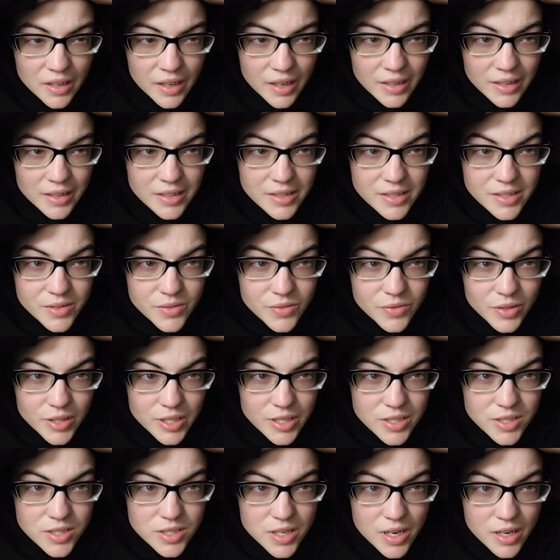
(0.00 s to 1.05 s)
I need to
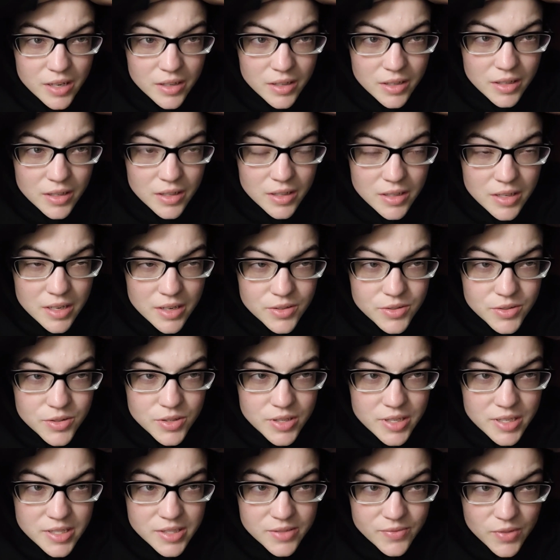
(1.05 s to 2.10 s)
finish editing
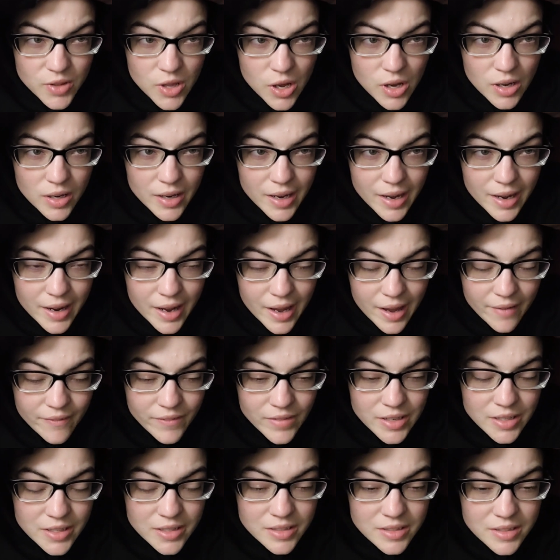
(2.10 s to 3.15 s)
yesterday's vlog. I
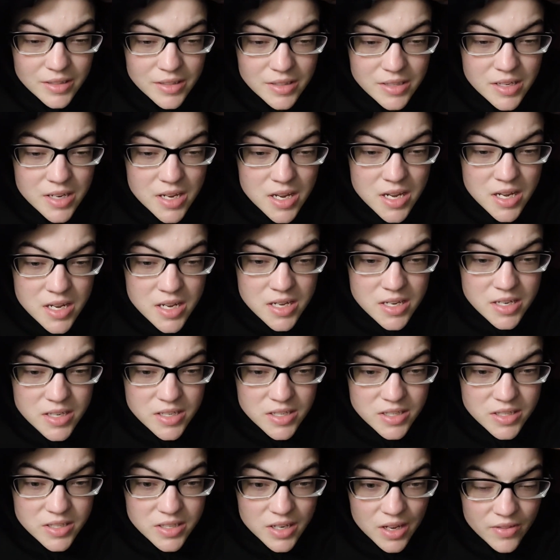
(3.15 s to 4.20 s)
haven't
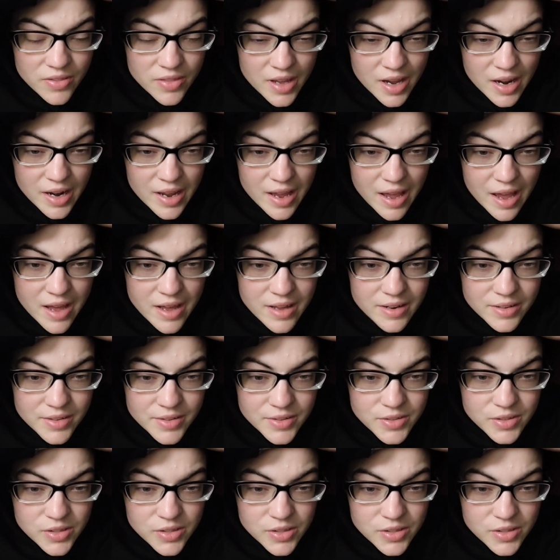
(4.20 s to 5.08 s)
done that yet.